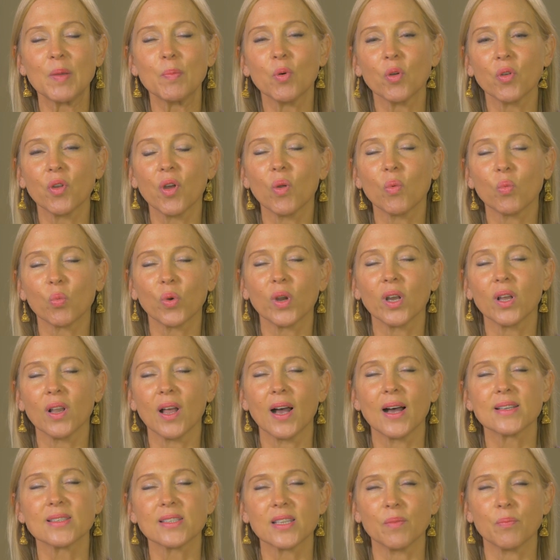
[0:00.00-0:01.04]
People don't
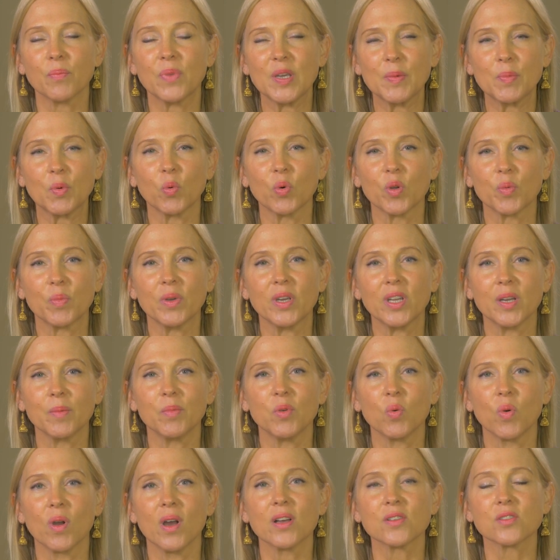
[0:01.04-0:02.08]
realize that people with
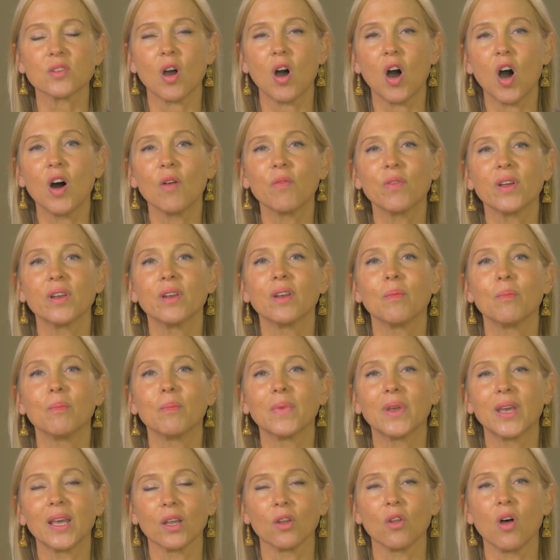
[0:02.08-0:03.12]
PWS
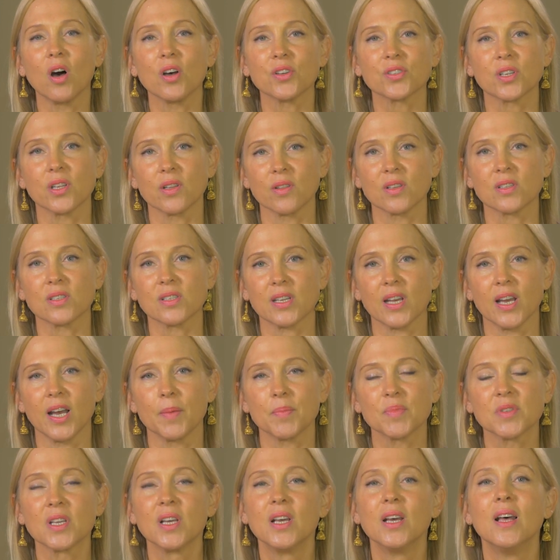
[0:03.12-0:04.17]
often get lost in the
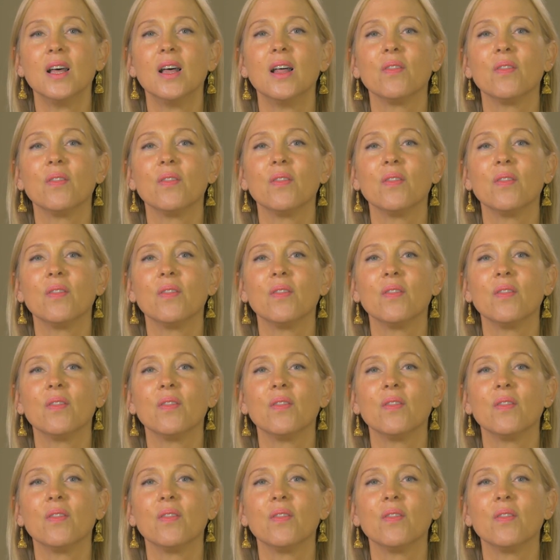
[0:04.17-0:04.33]
steps.